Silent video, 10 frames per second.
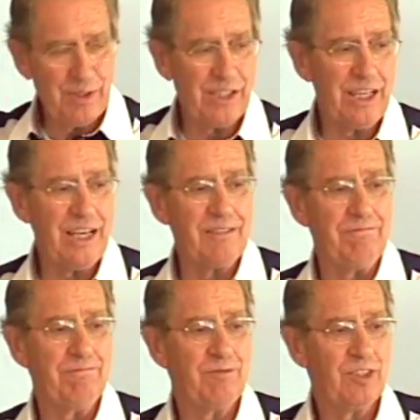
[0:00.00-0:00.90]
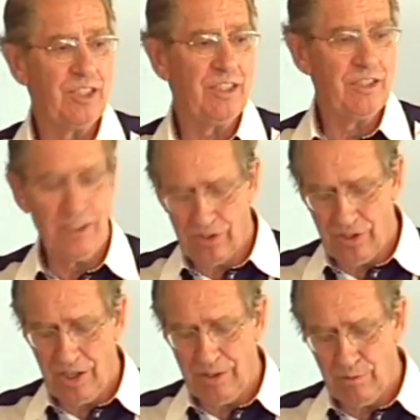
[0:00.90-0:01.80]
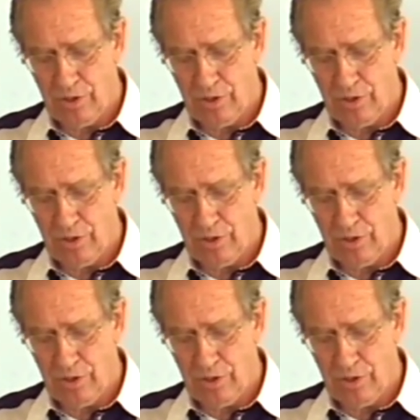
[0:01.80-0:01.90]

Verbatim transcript: See? This same Jesus